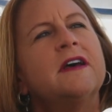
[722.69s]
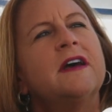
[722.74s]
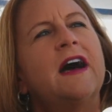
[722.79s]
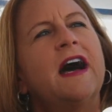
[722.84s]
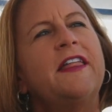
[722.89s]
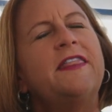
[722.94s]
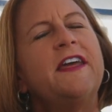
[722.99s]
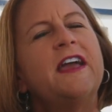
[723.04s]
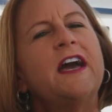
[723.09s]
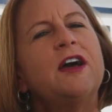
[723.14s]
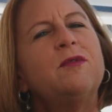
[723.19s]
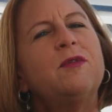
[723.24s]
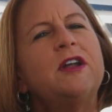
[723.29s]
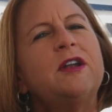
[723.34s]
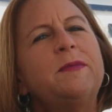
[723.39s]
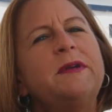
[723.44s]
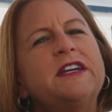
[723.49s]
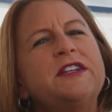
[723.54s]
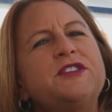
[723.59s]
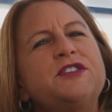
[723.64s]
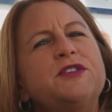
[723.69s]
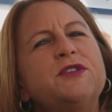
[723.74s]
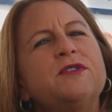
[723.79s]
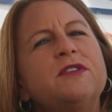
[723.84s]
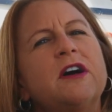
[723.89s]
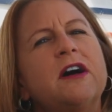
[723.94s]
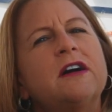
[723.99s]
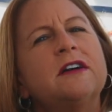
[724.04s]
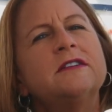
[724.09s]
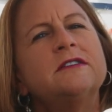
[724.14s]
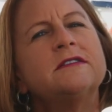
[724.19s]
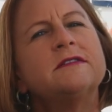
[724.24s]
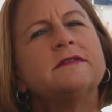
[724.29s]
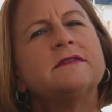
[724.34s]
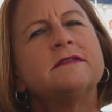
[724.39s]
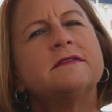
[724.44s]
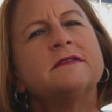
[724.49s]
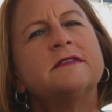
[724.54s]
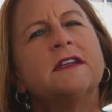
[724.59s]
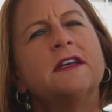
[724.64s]
I think I'd want to be a tuna
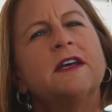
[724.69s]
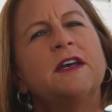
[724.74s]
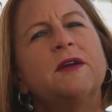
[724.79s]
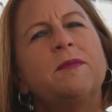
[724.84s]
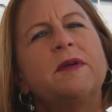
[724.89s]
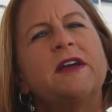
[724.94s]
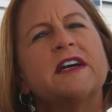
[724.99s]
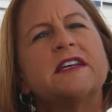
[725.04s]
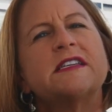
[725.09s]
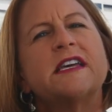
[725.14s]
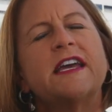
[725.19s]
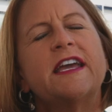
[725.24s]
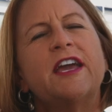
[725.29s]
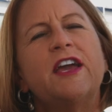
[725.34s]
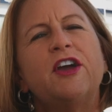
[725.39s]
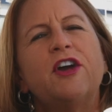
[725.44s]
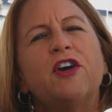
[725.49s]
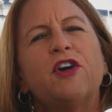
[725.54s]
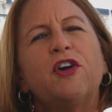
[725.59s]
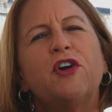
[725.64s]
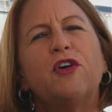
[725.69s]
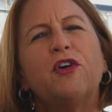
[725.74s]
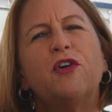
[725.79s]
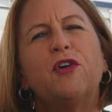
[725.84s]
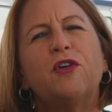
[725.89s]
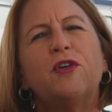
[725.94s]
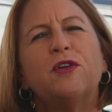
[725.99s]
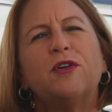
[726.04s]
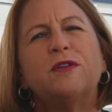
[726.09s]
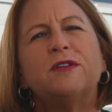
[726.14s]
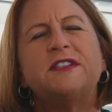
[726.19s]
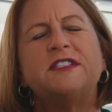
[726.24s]
because I can go